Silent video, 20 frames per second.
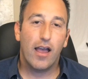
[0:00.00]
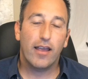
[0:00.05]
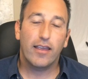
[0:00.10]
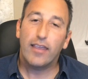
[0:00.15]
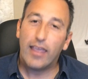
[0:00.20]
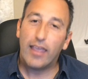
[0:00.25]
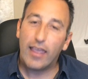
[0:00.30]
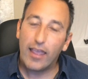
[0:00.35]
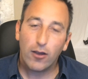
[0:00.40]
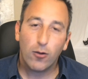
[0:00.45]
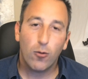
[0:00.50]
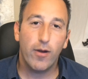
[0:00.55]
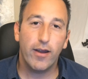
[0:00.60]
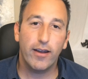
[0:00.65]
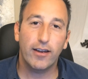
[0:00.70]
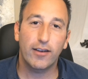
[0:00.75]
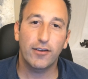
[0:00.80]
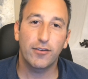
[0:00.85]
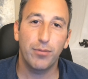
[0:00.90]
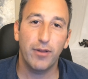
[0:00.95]
I can't
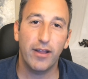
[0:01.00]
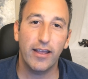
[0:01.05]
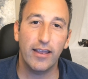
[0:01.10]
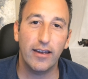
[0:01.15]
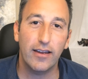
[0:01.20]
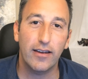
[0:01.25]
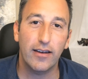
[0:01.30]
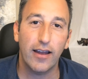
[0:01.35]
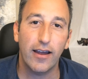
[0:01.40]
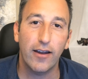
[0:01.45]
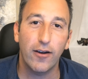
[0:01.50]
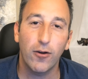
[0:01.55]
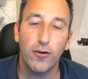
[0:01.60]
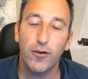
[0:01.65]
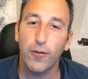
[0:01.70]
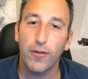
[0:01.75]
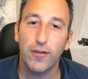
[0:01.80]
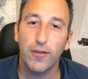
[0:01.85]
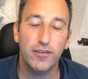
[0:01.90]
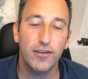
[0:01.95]
quite explain it. I
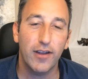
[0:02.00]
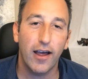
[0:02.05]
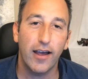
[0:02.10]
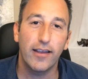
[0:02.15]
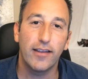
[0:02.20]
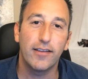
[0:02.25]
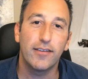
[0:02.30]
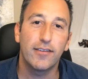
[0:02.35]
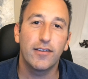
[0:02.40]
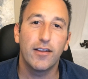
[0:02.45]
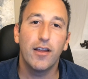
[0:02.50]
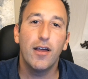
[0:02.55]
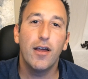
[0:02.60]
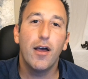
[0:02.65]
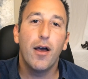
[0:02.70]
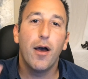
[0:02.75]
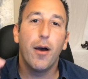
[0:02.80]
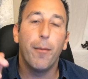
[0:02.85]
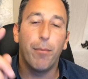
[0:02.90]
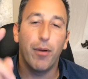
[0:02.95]
don't know the science,
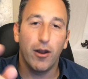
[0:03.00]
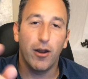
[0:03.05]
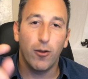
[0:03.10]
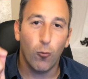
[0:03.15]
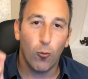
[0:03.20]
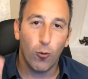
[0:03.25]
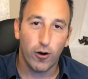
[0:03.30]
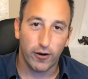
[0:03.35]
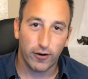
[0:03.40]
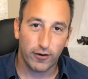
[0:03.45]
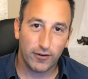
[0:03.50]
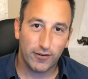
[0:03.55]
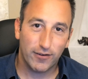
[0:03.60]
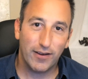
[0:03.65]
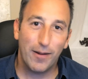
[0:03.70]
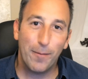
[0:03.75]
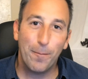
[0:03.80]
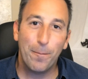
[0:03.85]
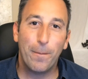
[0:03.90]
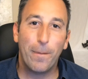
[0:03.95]
but it
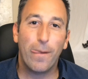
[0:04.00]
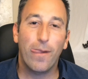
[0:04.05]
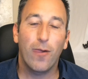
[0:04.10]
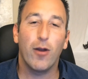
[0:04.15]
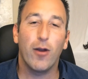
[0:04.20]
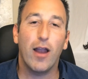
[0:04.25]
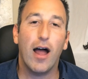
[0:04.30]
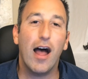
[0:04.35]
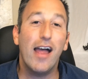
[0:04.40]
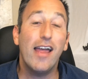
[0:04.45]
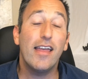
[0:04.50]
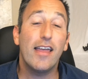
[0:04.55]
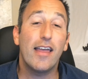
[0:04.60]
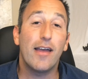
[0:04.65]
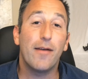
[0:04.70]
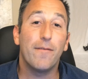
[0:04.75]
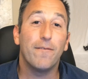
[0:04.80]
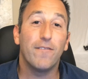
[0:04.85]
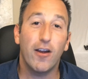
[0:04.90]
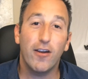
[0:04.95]
works. When I
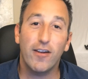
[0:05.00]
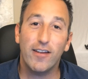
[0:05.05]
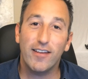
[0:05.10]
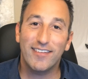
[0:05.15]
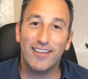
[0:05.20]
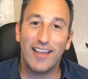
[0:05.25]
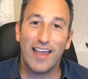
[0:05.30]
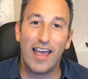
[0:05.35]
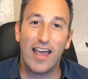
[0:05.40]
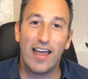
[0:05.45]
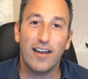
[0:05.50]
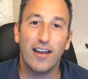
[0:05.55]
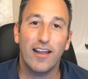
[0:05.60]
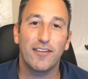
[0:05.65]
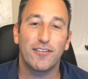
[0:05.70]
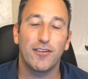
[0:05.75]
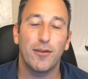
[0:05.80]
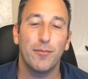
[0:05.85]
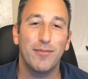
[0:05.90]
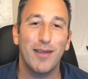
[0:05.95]
am very sad,
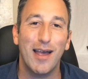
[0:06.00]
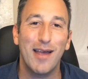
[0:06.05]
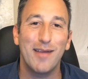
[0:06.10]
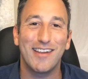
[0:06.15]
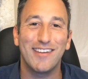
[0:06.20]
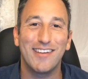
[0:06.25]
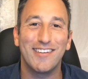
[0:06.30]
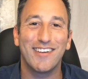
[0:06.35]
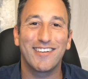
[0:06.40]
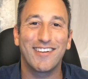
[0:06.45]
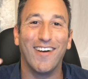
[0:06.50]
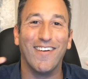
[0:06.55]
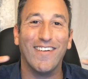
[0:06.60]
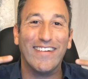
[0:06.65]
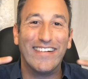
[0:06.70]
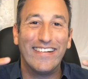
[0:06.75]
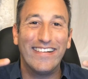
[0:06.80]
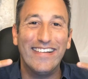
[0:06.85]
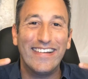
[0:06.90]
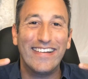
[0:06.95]
sometimes I just
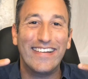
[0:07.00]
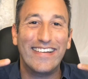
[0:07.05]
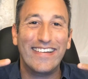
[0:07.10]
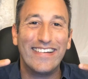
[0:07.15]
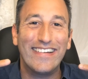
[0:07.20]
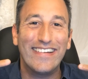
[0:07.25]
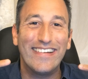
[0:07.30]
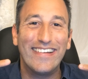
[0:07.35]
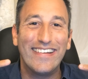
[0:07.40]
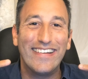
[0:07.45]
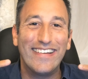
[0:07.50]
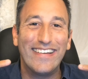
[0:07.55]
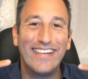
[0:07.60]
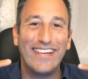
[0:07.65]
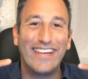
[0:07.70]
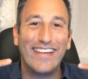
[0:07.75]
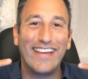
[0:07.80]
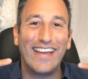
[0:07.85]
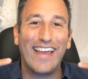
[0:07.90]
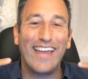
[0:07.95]
go,
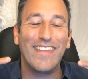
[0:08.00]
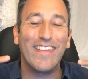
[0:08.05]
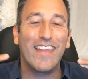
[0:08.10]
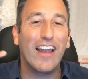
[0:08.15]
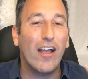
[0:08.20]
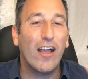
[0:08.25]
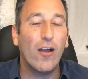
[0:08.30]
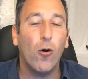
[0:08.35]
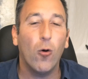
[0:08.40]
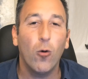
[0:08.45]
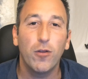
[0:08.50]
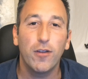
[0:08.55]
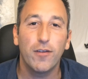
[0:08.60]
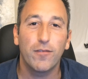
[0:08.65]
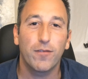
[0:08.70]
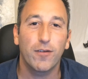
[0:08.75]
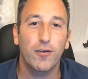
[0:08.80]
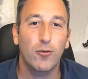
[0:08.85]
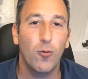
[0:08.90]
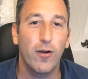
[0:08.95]
and then I hold
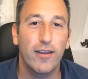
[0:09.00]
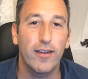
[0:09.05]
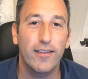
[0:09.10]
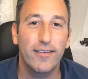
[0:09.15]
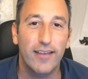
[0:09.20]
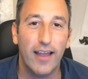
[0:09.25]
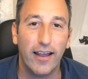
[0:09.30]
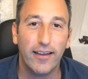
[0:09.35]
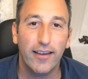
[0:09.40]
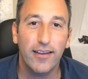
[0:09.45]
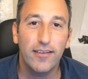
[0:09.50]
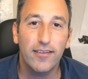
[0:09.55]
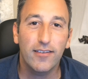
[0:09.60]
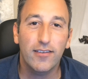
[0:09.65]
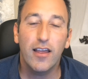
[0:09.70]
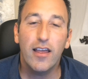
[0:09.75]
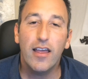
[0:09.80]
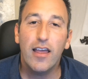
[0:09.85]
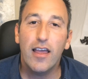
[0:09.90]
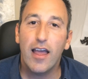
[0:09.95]
it for 20
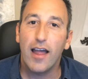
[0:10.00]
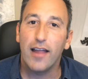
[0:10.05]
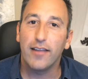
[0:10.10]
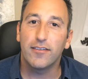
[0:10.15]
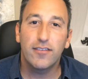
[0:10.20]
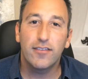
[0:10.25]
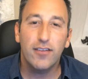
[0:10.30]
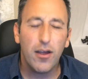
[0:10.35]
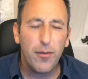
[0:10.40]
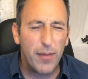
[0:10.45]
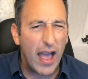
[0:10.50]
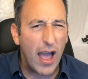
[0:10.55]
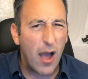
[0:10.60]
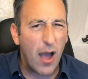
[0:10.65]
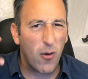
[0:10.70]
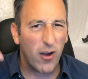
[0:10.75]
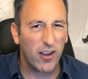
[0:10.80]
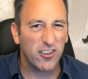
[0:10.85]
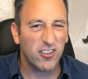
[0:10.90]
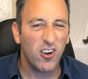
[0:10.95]
seconds, and
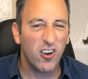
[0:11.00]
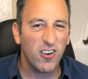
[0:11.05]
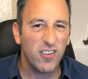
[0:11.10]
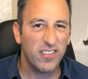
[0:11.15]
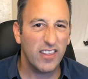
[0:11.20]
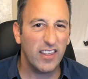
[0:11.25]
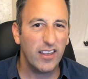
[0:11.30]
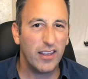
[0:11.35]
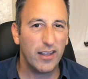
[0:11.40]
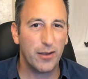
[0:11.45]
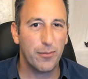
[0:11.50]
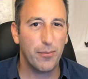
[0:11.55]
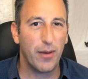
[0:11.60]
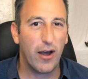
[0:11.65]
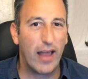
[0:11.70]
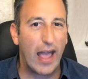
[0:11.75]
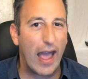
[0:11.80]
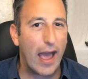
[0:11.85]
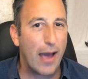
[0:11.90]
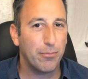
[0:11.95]
somehow I start thinking
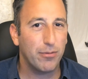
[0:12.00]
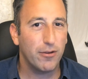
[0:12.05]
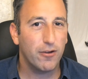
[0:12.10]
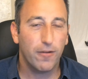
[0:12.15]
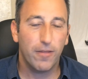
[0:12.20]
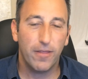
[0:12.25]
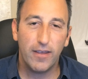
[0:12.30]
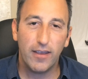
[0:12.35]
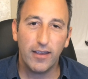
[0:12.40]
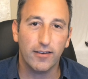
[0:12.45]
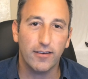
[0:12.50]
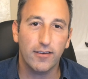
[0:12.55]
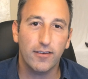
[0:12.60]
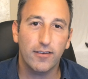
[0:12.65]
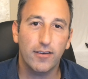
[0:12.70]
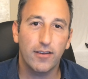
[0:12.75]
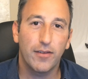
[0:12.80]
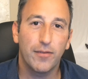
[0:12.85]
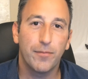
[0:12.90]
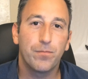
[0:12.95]
about happier
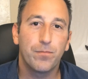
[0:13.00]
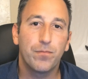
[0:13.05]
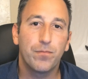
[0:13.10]
things.